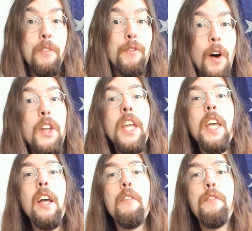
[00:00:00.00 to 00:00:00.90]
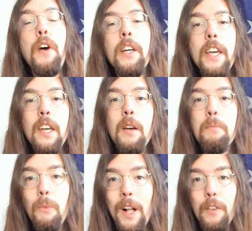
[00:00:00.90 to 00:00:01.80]
funding fucking
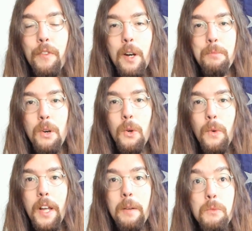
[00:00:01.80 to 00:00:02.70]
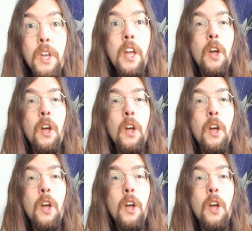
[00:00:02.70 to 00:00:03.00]
welfare programs.